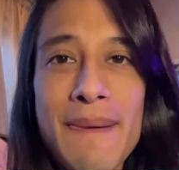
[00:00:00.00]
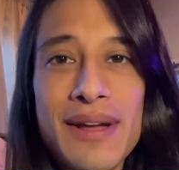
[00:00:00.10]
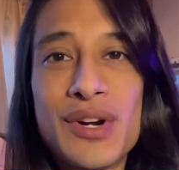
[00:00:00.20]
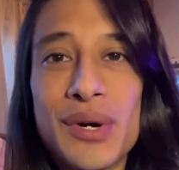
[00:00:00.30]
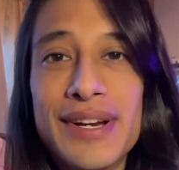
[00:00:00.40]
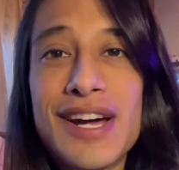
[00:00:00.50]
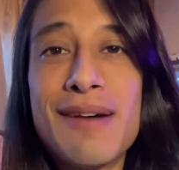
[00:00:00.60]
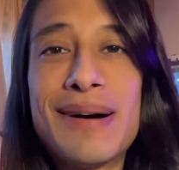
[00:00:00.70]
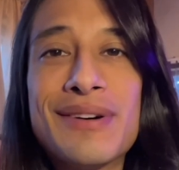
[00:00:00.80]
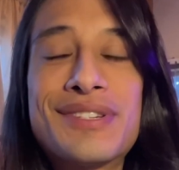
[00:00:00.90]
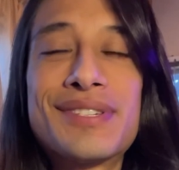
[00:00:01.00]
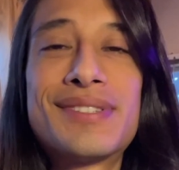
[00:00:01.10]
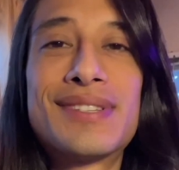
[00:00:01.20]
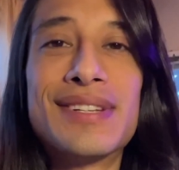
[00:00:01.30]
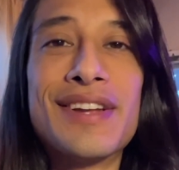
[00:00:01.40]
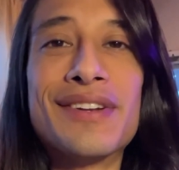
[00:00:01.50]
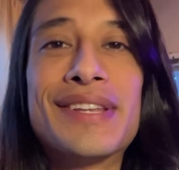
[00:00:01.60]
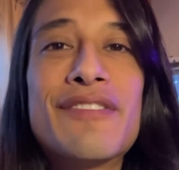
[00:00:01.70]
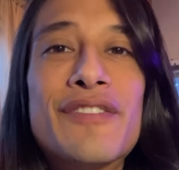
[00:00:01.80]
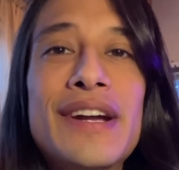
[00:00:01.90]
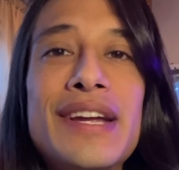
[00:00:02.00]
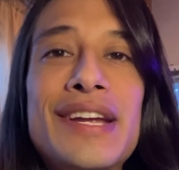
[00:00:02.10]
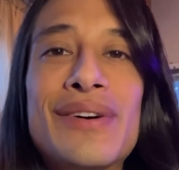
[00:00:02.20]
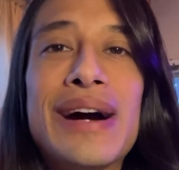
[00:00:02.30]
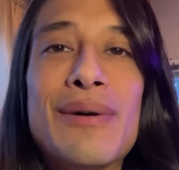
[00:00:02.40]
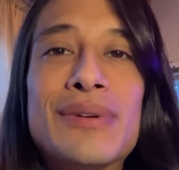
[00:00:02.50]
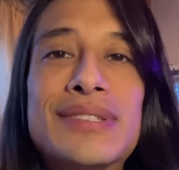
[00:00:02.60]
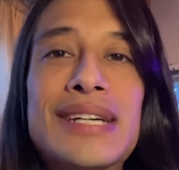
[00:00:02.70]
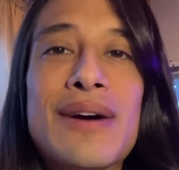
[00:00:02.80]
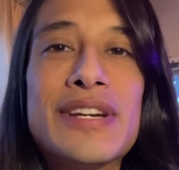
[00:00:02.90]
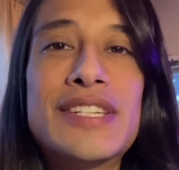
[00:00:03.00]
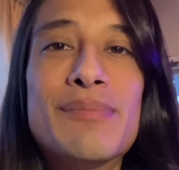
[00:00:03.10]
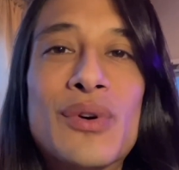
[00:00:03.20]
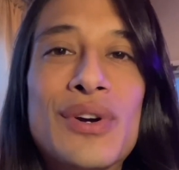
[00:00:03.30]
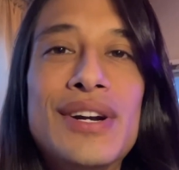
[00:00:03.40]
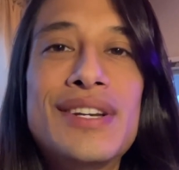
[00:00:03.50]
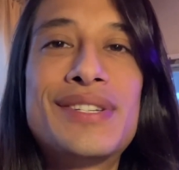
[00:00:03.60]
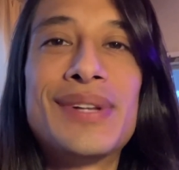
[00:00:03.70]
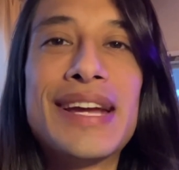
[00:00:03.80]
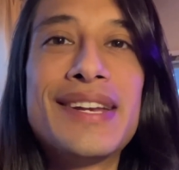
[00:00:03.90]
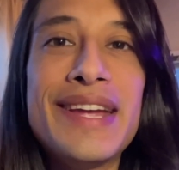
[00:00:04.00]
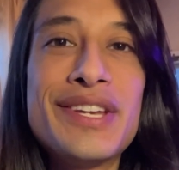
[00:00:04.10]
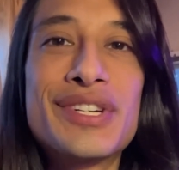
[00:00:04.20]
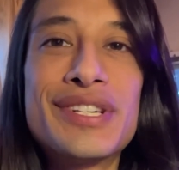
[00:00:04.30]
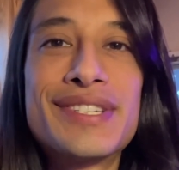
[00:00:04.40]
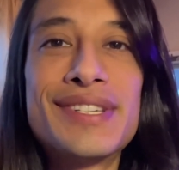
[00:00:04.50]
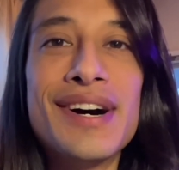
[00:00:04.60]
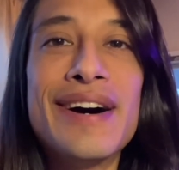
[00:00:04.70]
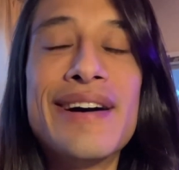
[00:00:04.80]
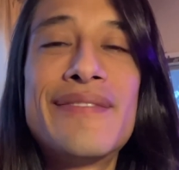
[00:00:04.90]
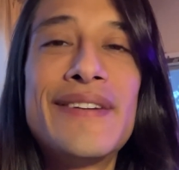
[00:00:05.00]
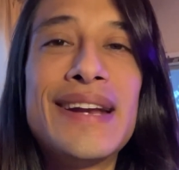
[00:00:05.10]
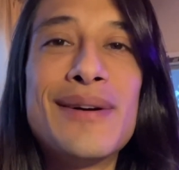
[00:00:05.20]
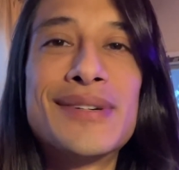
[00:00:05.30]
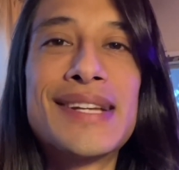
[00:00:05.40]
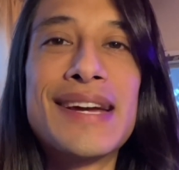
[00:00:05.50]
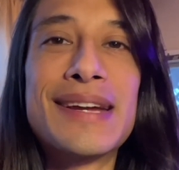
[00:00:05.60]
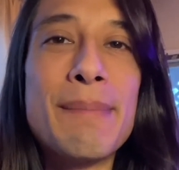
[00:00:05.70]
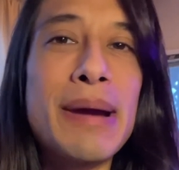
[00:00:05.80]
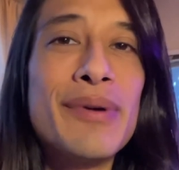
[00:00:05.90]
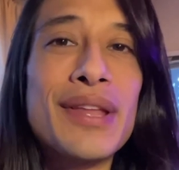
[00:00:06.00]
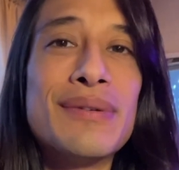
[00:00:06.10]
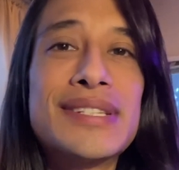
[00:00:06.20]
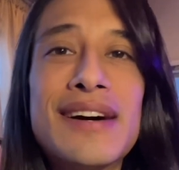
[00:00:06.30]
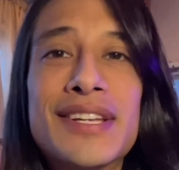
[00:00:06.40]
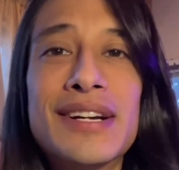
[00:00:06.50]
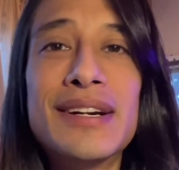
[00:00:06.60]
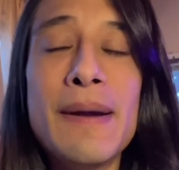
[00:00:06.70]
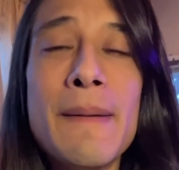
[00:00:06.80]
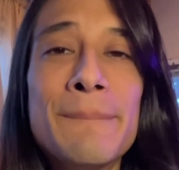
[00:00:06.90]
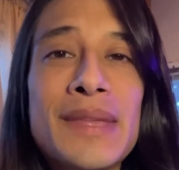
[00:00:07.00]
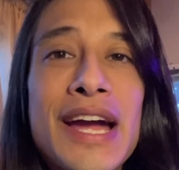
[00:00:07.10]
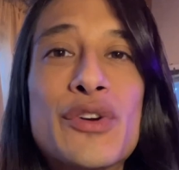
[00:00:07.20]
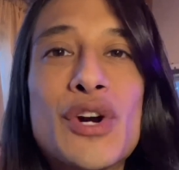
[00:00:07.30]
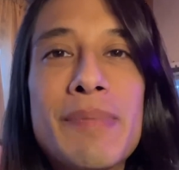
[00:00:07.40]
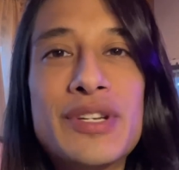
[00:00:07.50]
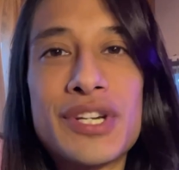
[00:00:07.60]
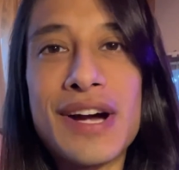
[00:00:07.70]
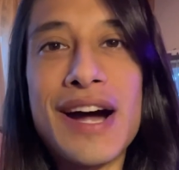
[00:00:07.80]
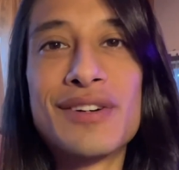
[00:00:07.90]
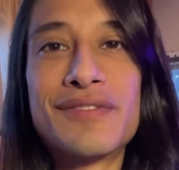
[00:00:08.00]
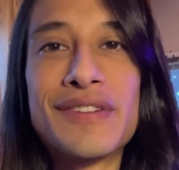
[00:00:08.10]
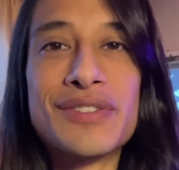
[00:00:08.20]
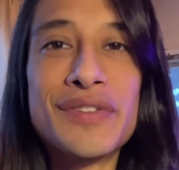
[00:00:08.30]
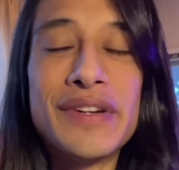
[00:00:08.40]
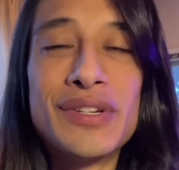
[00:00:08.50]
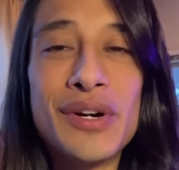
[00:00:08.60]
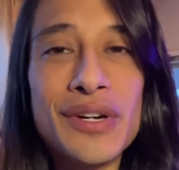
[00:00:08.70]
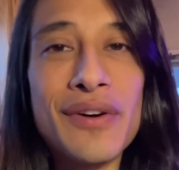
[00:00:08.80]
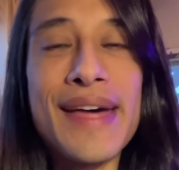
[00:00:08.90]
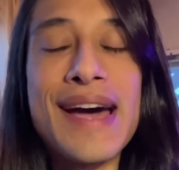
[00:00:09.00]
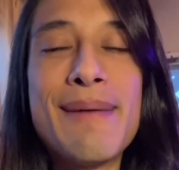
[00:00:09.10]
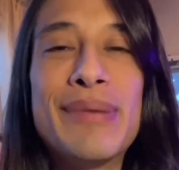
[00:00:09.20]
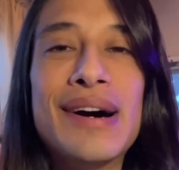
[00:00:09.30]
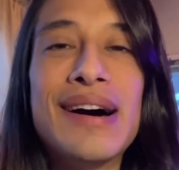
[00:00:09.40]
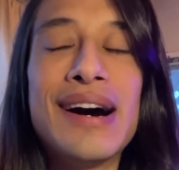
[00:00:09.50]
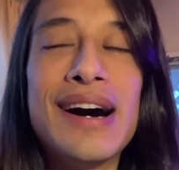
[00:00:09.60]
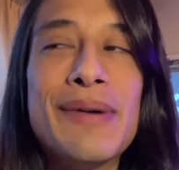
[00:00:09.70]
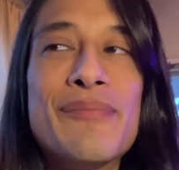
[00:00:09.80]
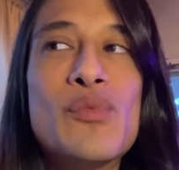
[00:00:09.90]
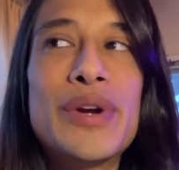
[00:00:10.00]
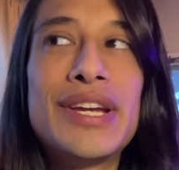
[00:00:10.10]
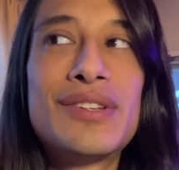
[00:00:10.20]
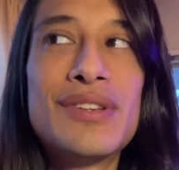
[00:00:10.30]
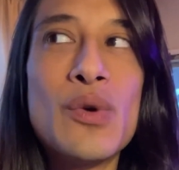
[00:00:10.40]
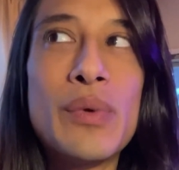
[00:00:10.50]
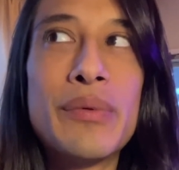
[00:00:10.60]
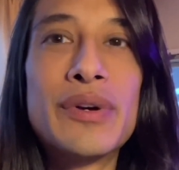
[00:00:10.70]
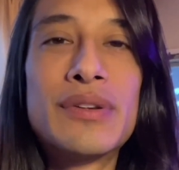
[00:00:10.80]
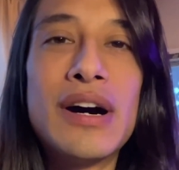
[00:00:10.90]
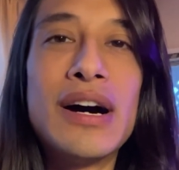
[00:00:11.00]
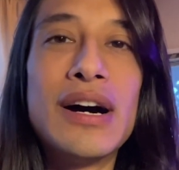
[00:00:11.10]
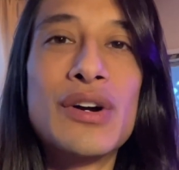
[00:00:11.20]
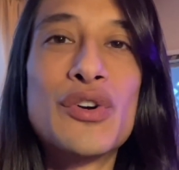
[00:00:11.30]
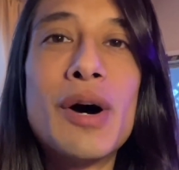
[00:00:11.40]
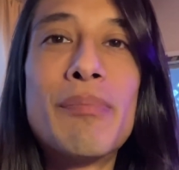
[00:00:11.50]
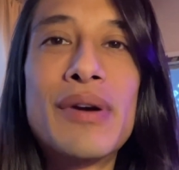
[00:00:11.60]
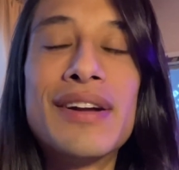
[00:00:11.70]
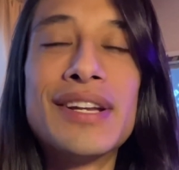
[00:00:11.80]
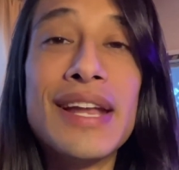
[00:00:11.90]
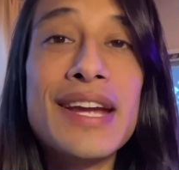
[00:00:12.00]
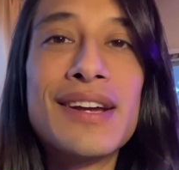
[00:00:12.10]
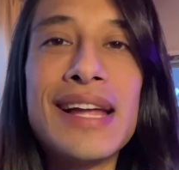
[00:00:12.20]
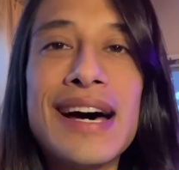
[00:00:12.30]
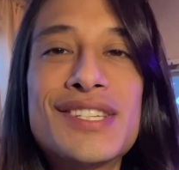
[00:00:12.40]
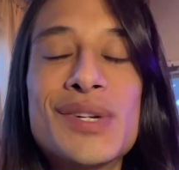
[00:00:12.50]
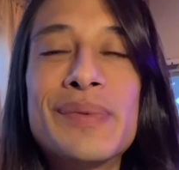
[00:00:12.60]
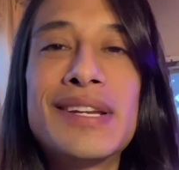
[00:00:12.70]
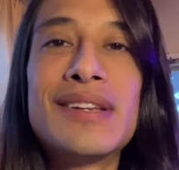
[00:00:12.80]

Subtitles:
growing up, I was just a little different. I was always more into like nature stuff, and I was like, my brother was out there. I grew up in Chicago, for those of you who don't know that, but we would grow up around the lake a lot, so we